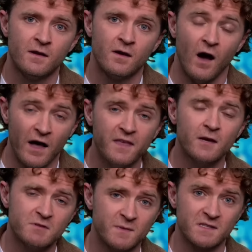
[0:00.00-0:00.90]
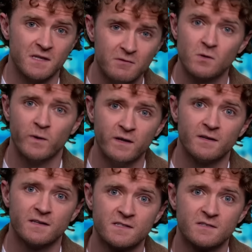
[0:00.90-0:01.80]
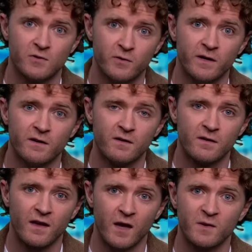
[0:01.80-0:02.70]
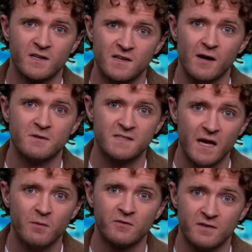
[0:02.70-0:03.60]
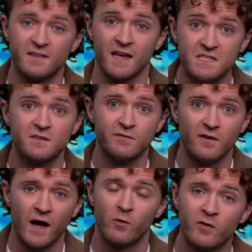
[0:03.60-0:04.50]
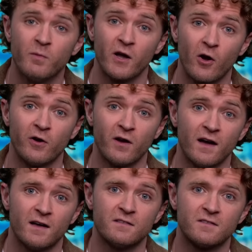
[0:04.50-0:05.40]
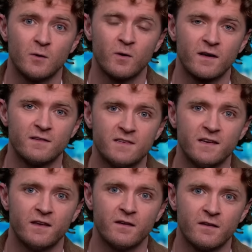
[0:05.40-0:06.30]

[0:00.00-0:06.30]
I think it was because I was a witness to it and because I was able to testify with my own eyes to what I'd seen.